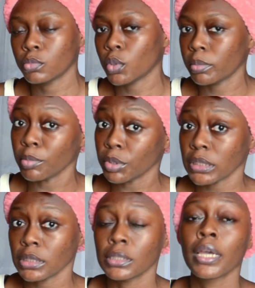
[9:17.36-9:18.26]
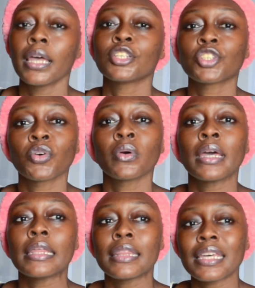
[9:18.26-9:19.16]
on my body. So
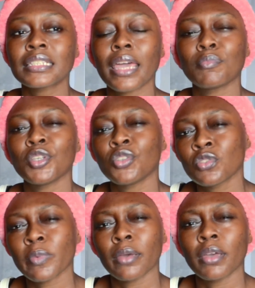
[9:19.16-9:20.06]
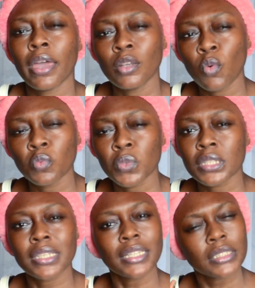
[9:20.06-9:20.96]
this can be used by anyone with
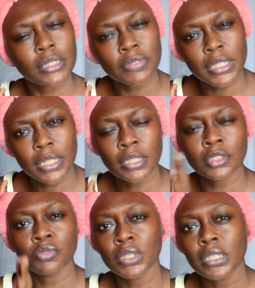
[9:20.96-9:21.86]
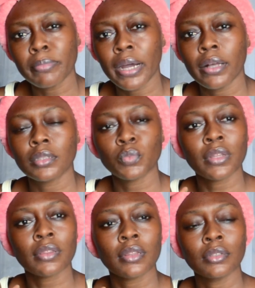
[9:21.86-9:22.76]
sensitive skin. It's really mild.
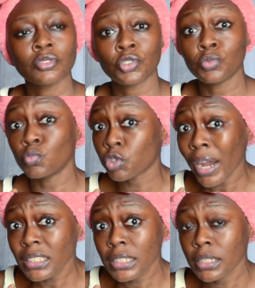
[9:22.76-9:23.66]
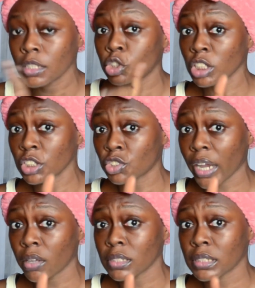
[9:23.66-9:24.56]
With dry skin, it doesn't dry
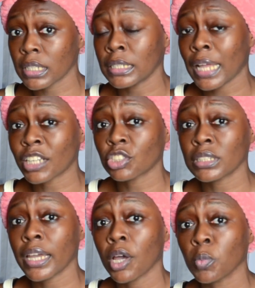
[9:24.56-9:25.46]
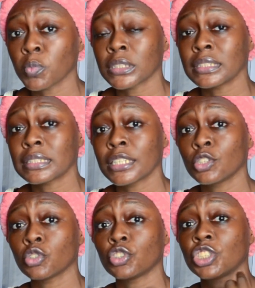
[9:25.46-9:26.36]
out the skin. It actually helps the skin
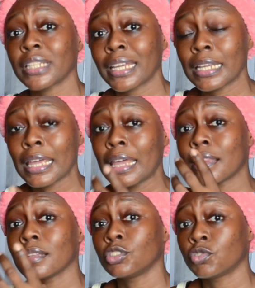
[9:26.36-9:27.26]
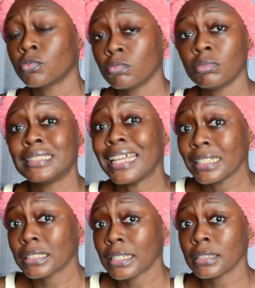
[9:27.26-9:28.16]
to shed the dead
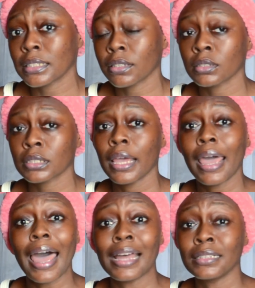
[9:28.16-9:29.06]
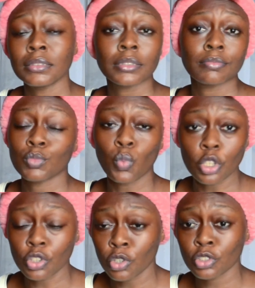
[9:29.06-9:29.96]
skin cells and
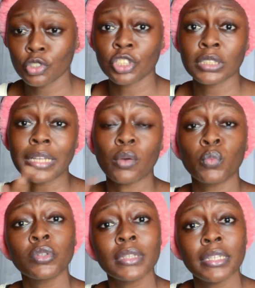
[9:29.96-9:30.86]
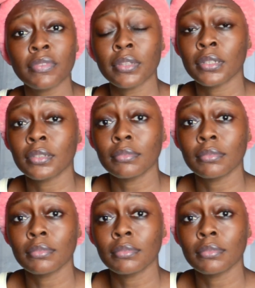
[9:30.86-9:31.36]
whatnot. So I will leave the